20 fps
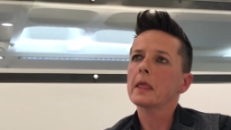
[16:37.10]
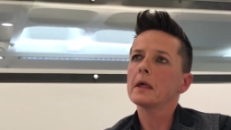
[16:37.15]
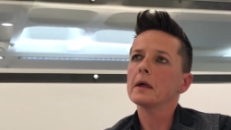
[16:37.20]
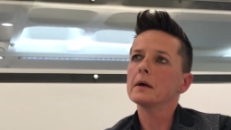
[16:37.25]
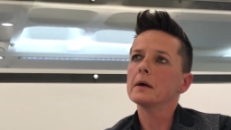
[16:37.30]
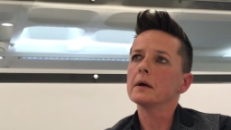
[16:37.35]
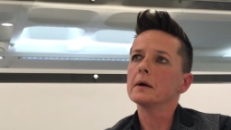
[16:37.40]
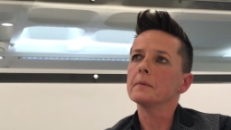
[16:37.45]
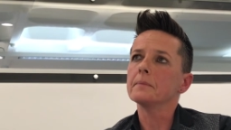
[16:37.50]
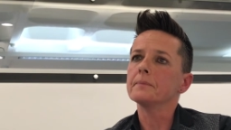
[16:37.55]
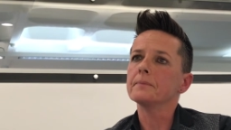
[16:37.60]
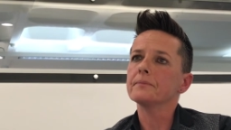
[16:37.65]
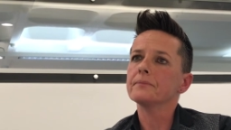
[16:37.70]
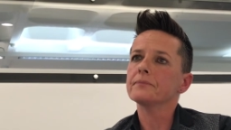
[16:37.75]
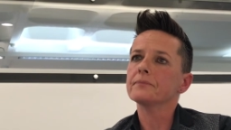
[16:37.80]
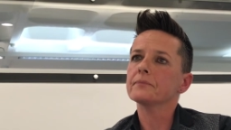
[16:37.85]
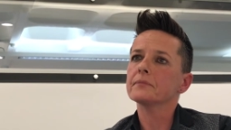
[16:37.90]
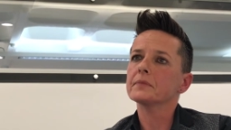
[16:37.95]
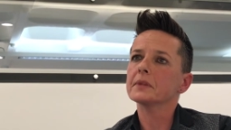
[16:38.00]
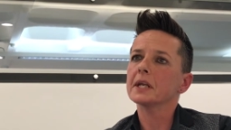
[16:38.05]
Um, and vice
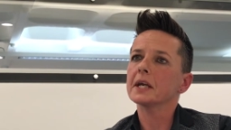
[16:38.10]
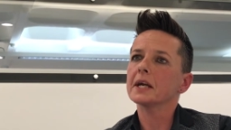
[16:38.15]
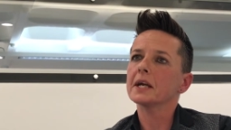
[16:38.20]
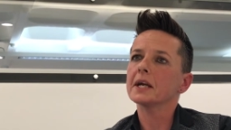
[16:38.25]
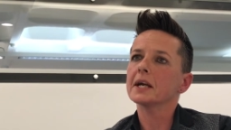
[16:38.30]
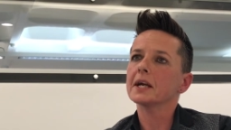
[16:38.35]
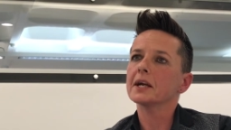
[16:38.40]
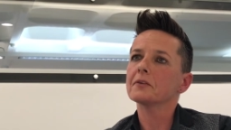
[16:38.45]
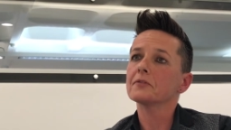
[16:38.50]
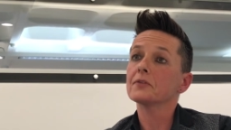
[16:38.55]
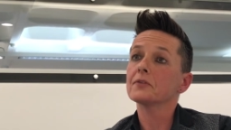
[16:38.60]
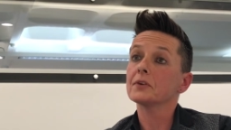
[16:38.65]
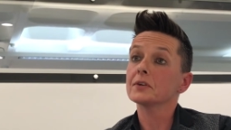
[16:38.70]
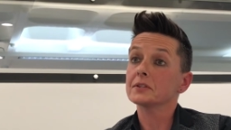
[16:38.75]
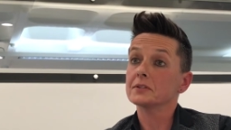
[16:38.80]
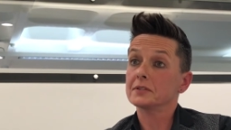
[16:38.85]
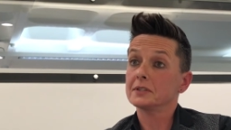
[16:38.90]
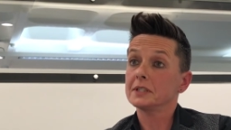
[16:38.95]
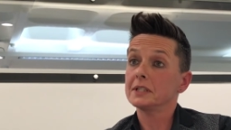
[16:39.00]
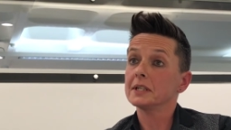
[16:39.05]
versa. And
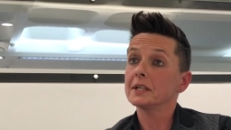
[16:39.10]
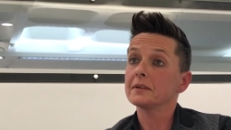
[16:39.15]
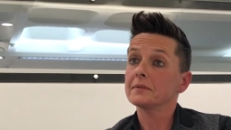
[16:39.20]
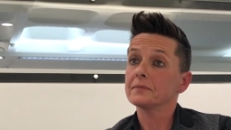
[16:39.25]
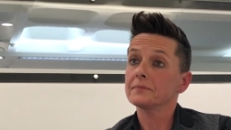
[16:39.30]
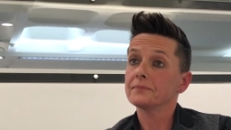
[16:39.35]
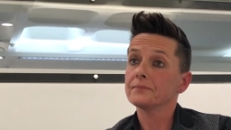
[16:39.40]
vice, yeah.